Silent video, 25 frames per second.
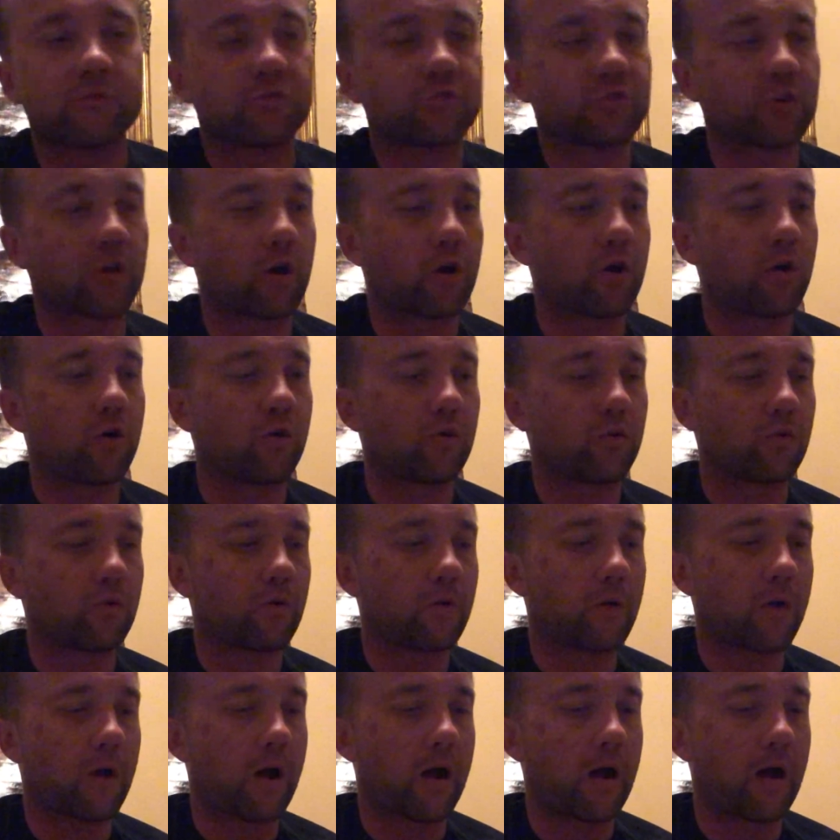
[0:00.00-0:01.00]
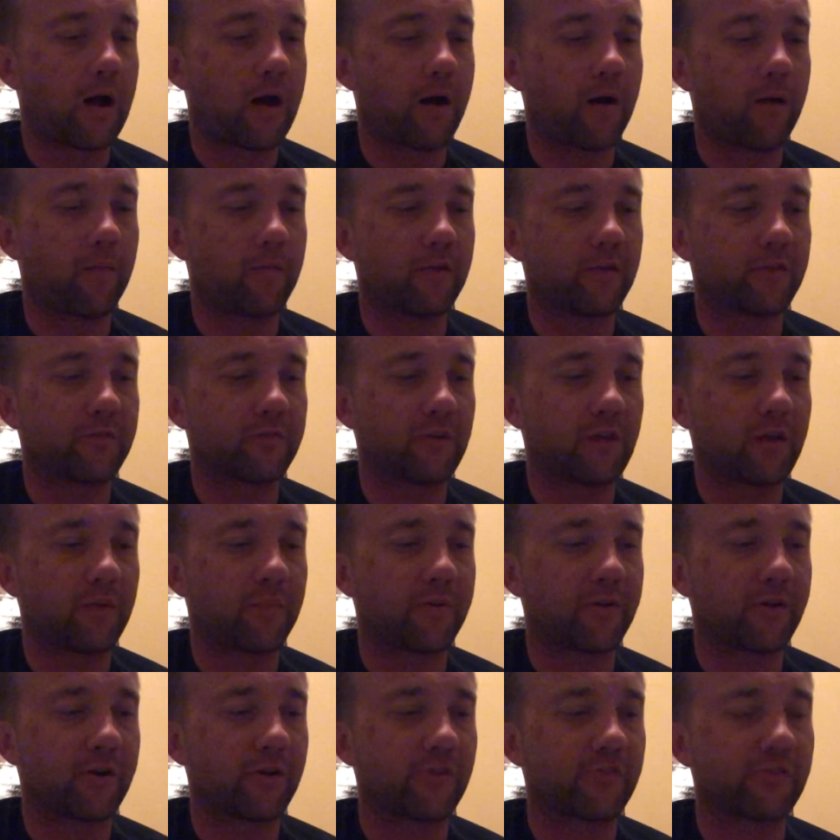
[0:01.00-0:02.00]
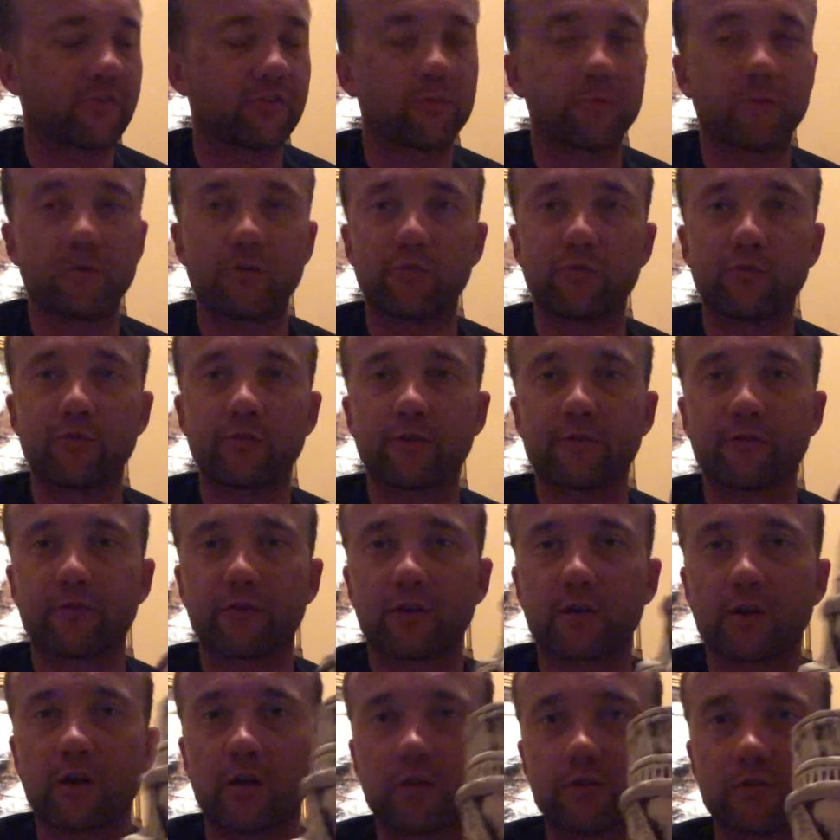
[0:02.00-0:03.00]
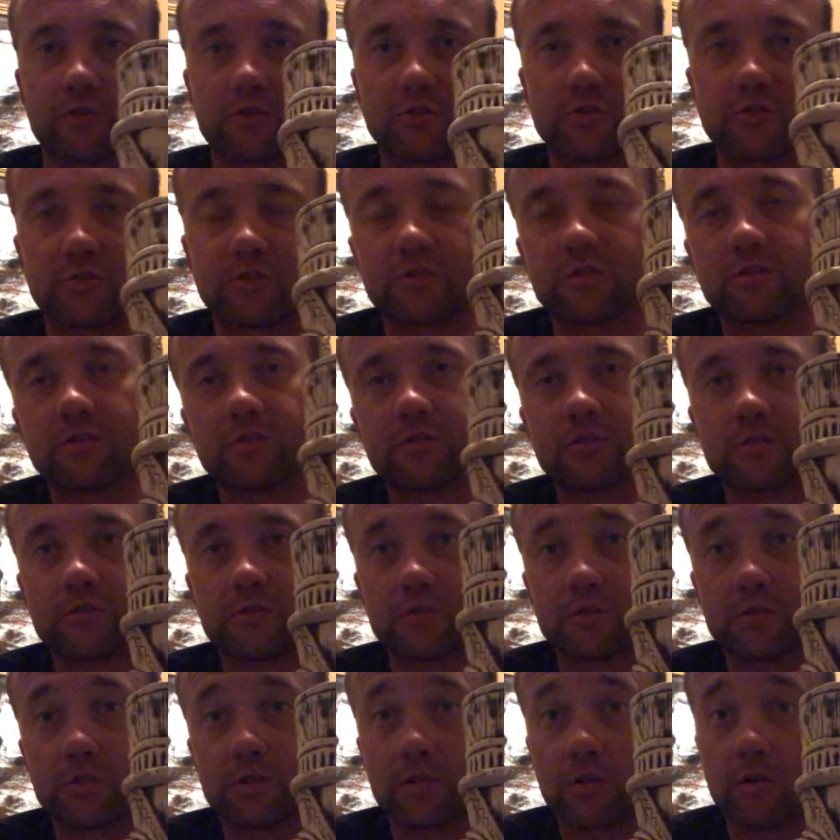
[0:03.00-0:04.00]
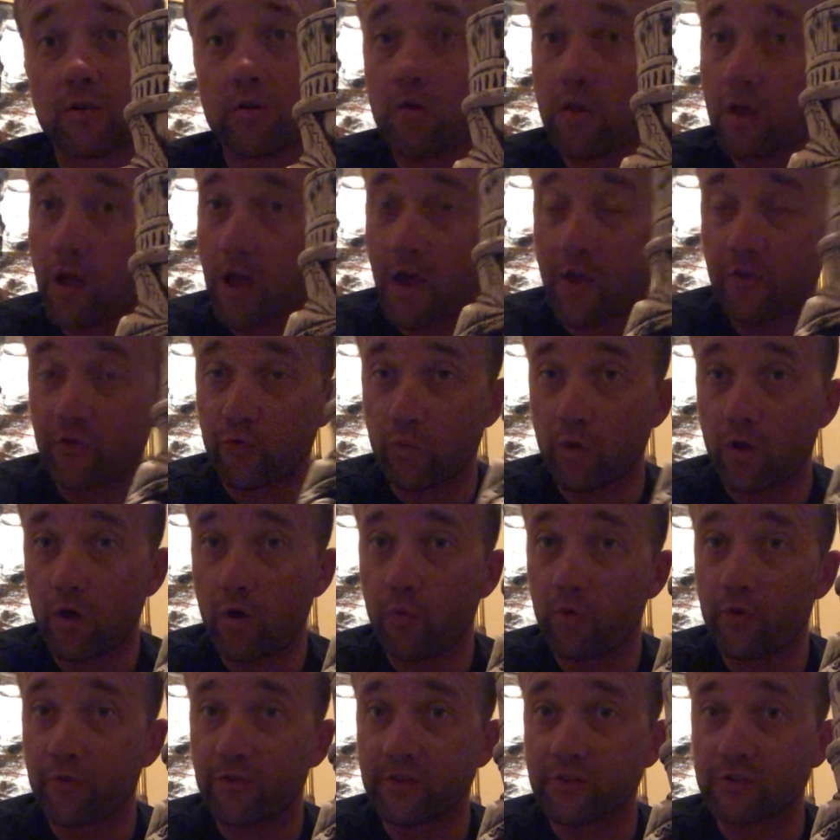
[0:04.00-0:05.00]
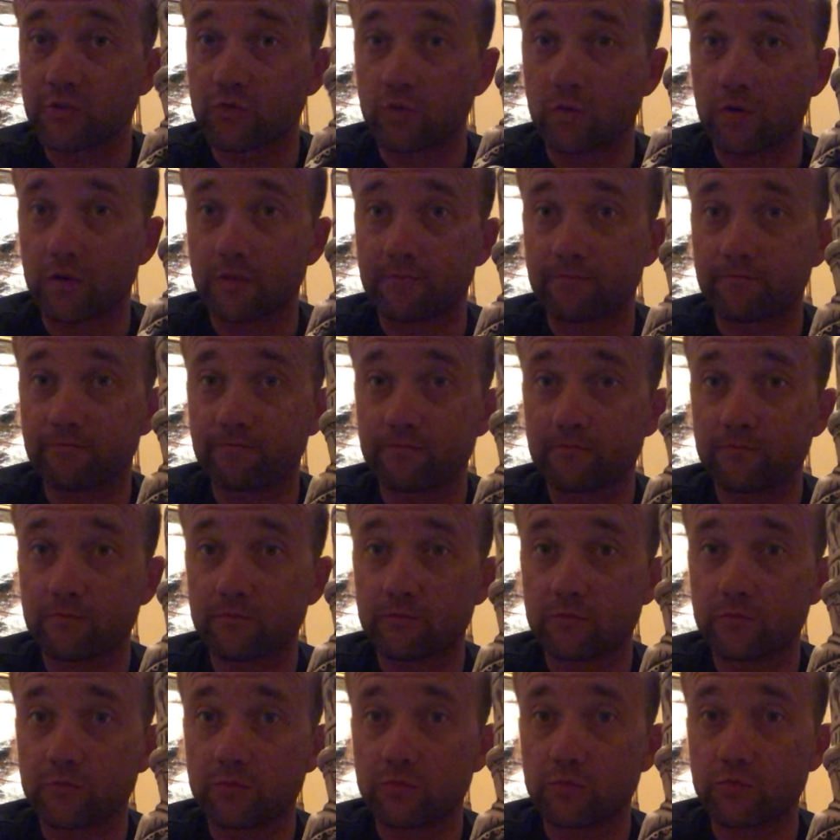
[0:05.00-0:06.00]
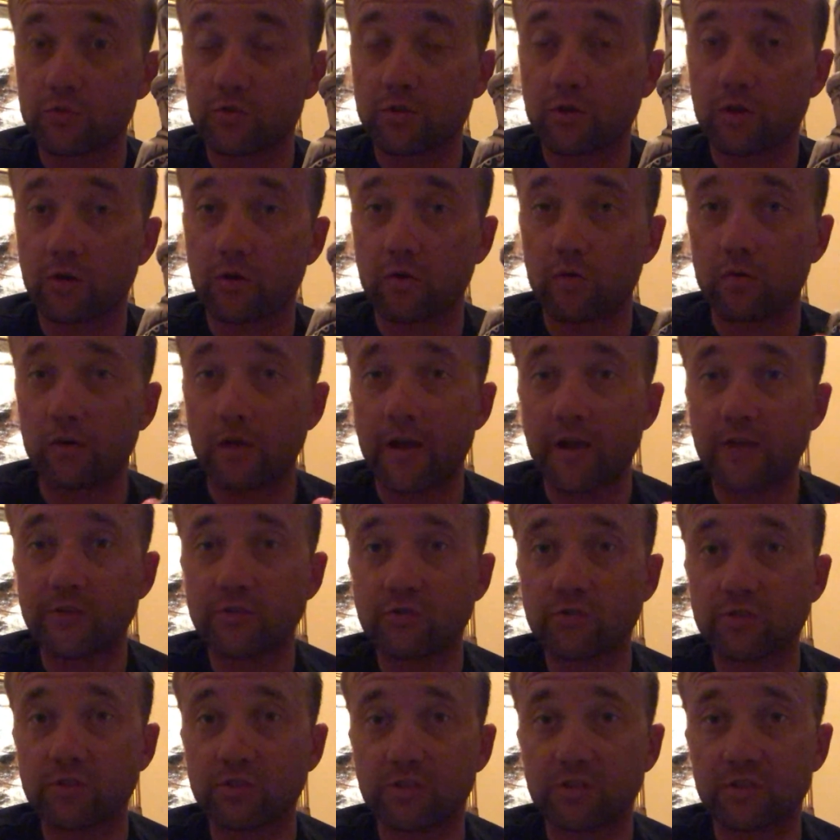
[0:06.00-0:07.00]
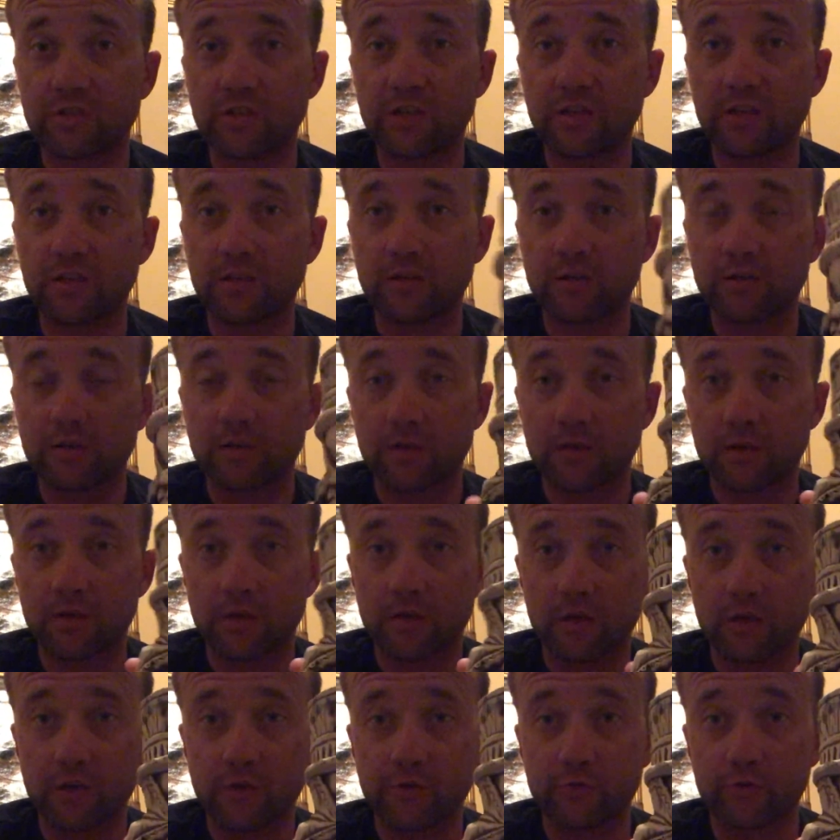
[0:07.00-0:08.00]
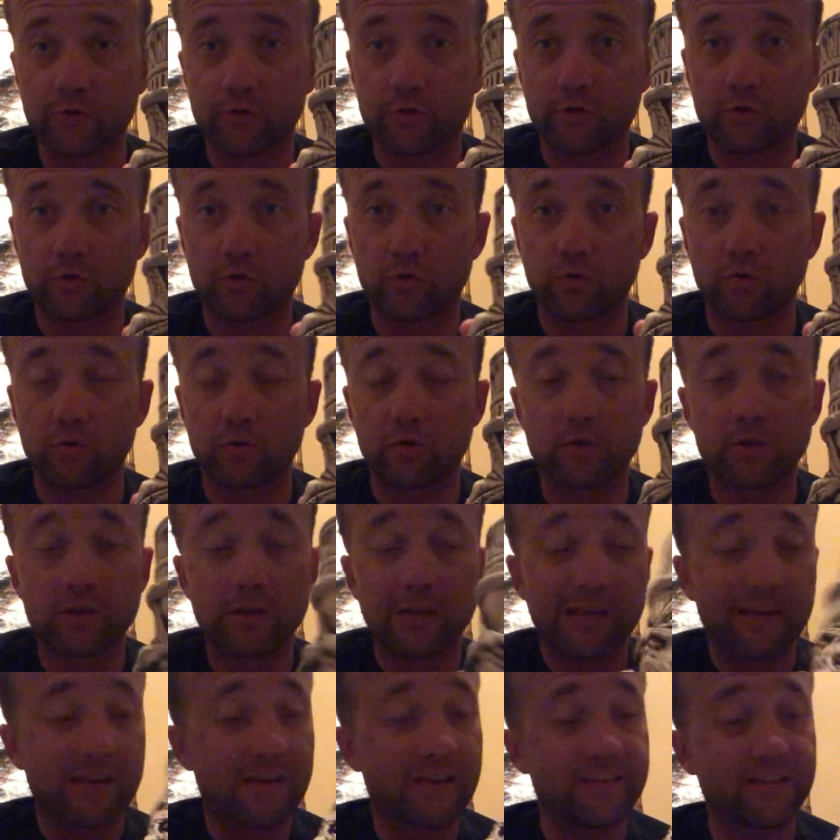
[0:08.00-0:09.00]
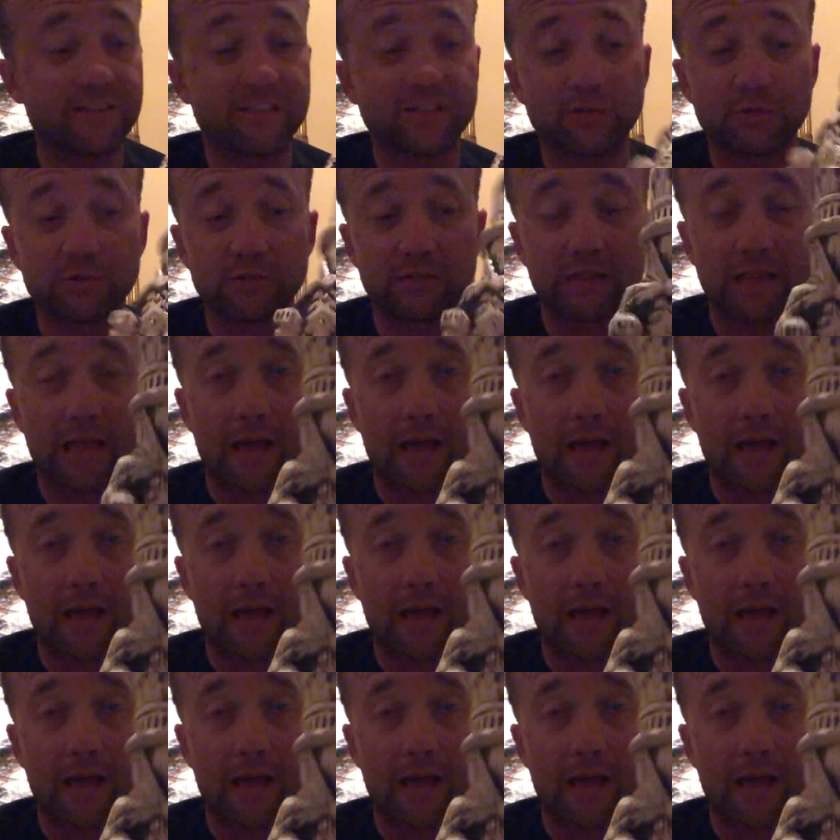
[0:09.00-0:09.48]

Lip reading: So it appears that they'll be doing different colors as well with this one. So as you can see, he's really cool. And this thing is a